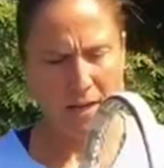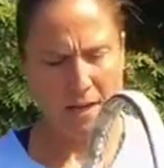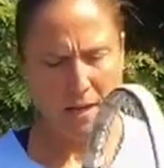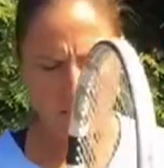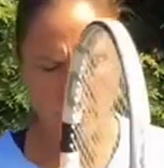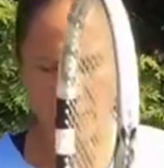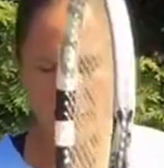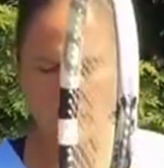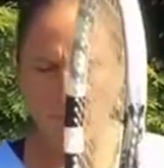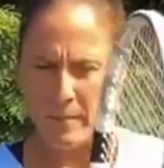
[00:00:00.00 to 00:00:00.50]

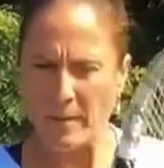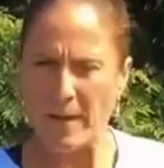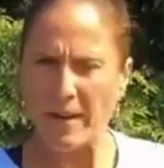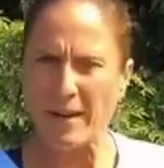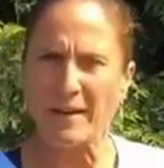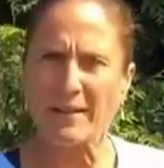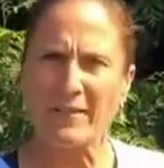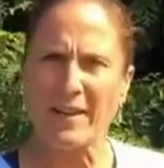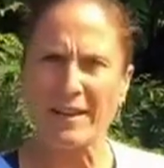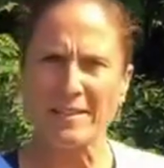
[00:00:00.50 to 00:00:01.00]
other
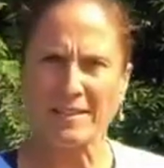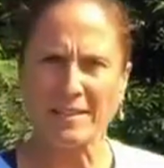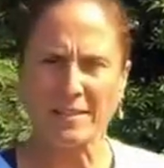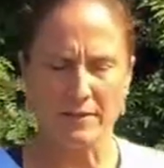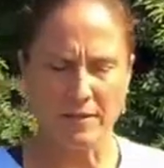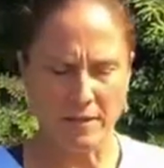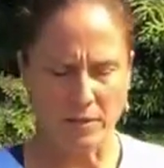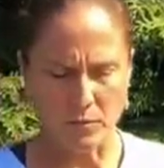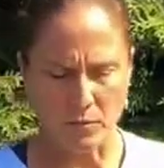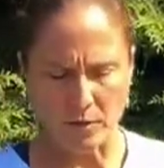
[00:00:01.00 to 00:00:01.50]
repetitive
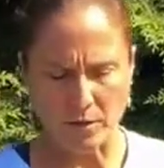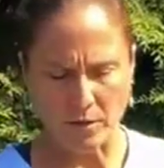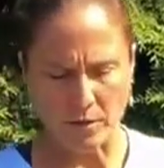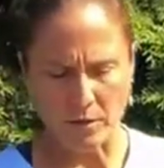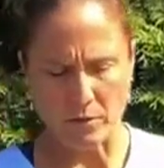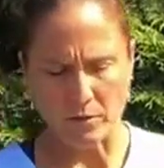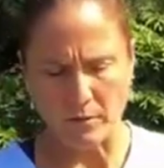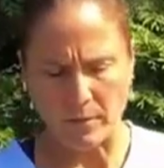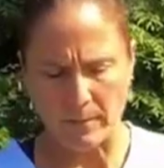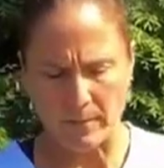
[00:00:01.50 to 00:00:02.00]
activity where you're
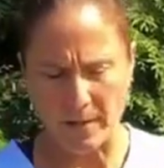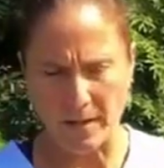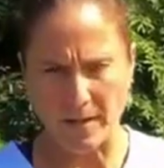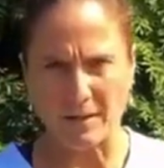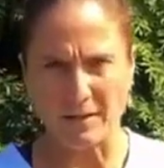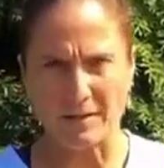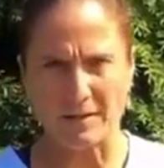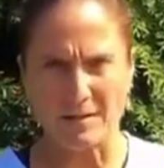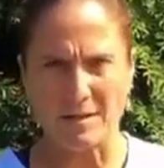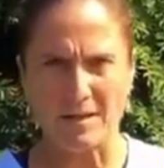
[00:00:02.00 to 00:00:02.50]
gripping